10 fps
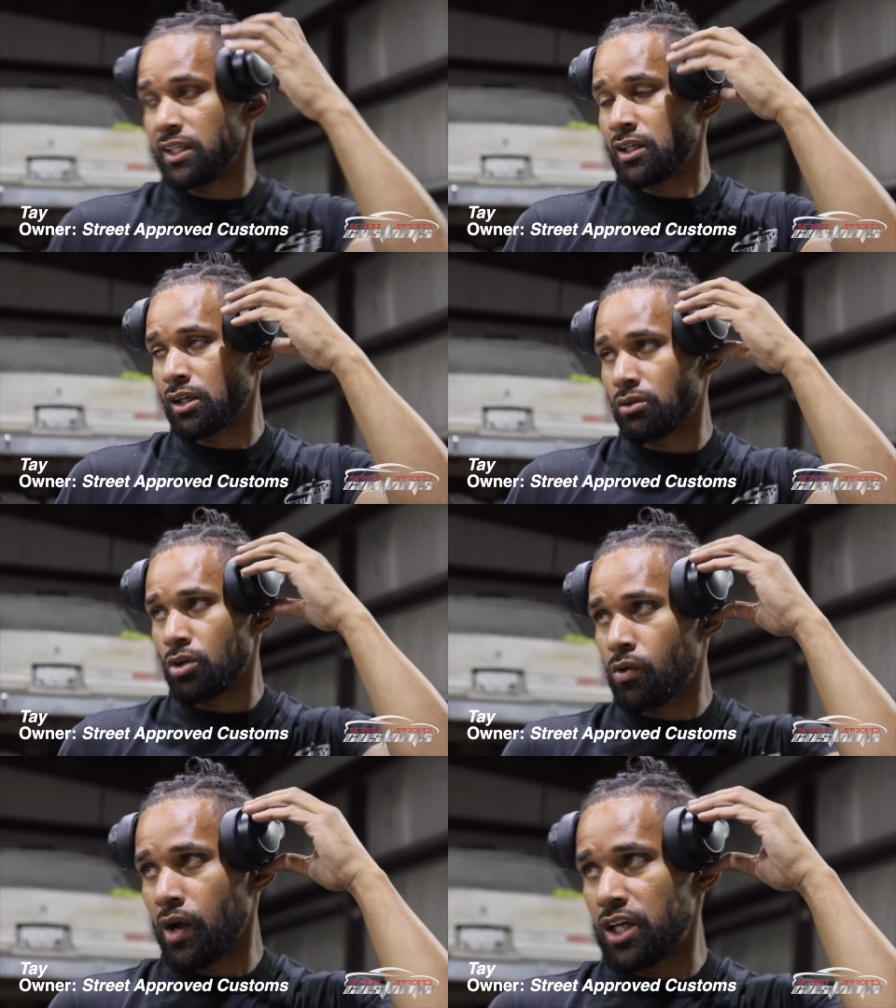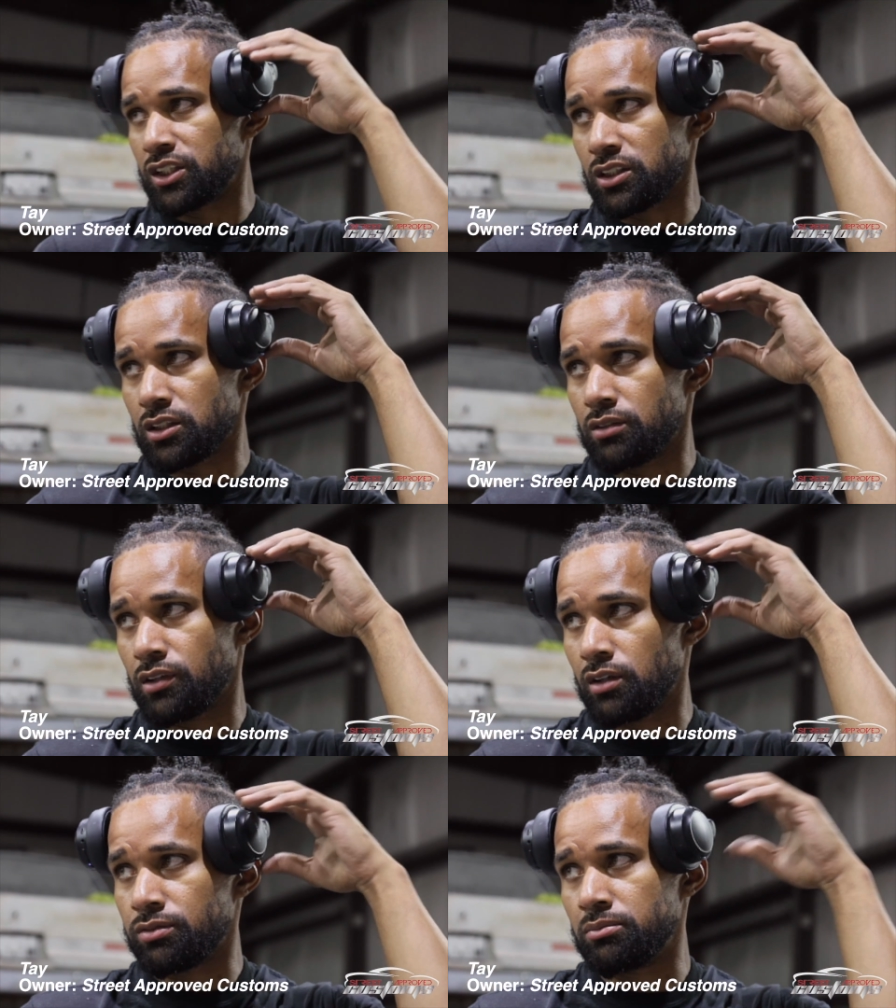getting all the road rash and stuff
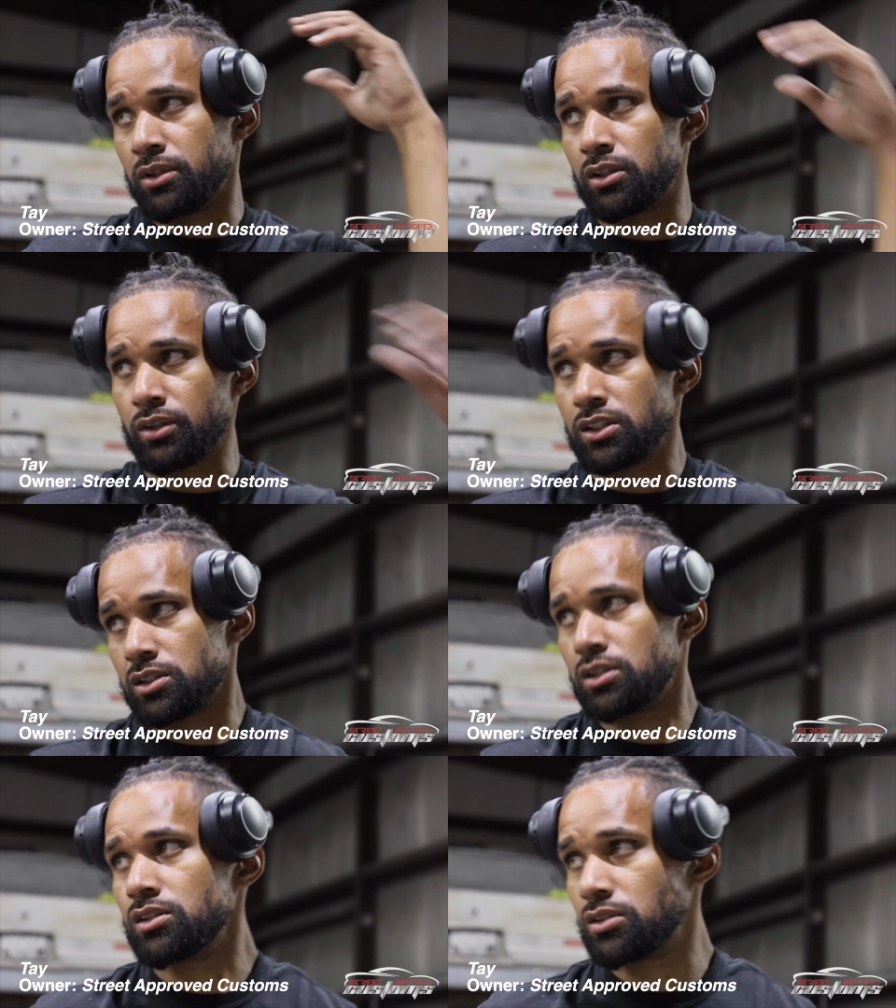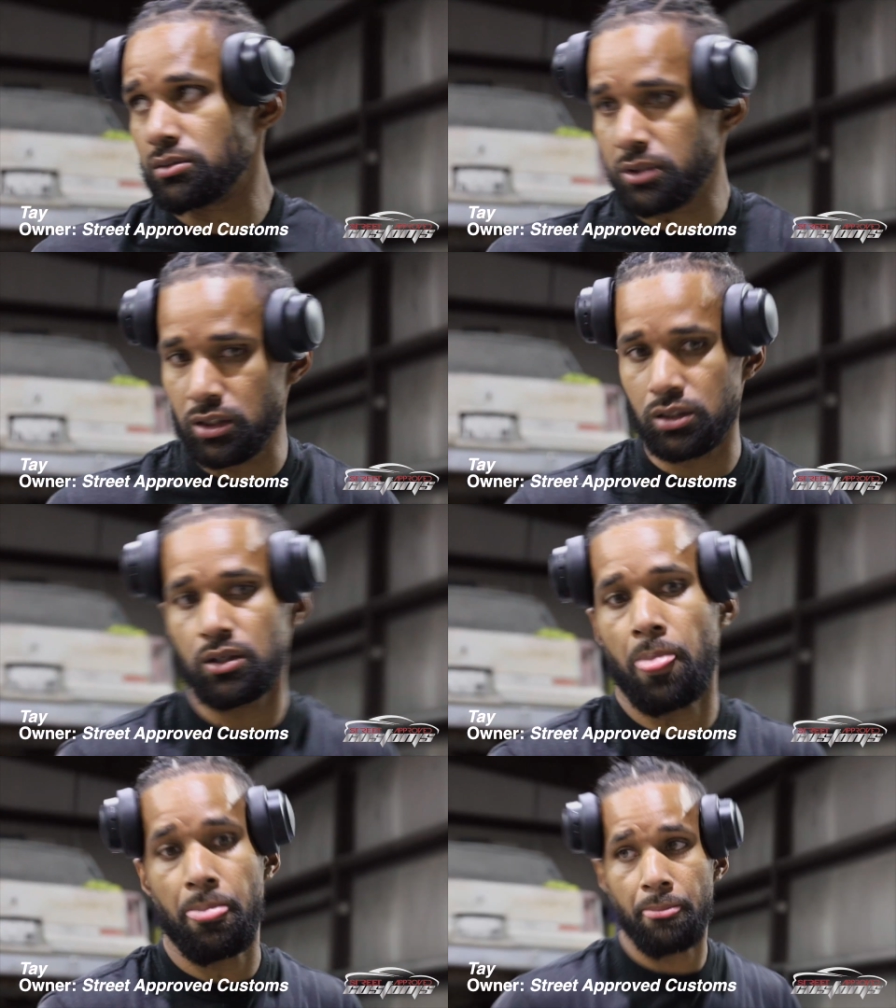off from being a race car to being
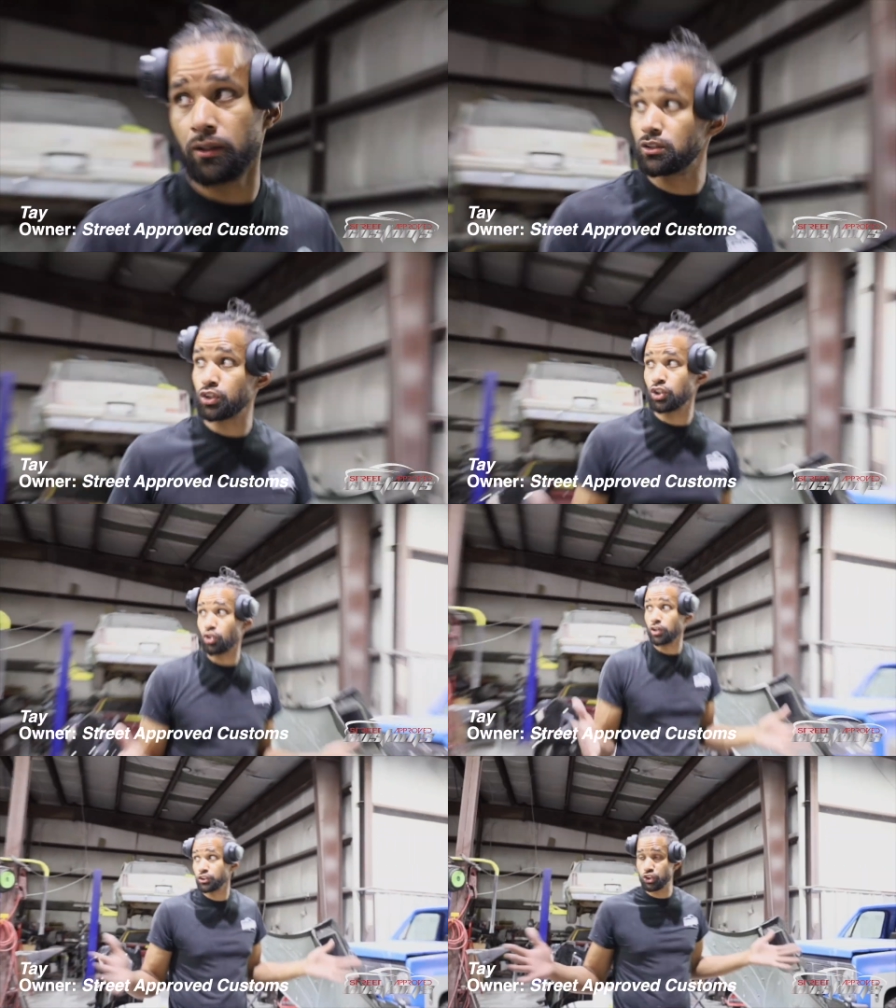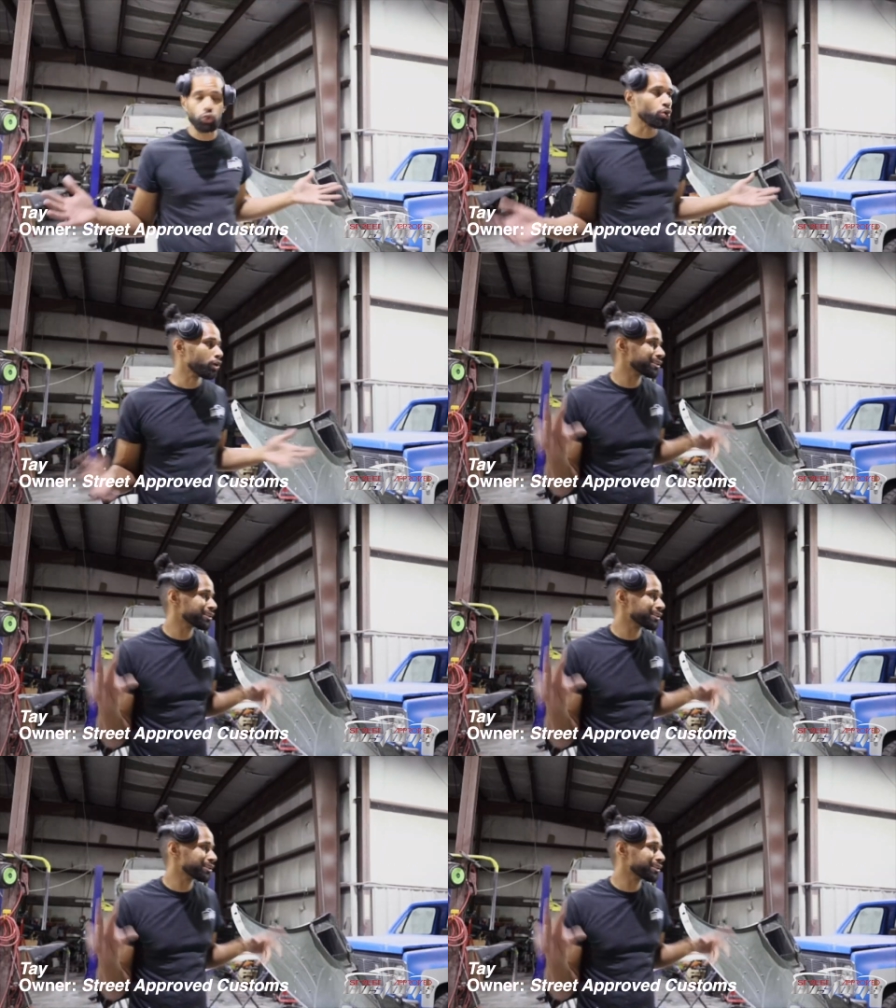a street car, show car.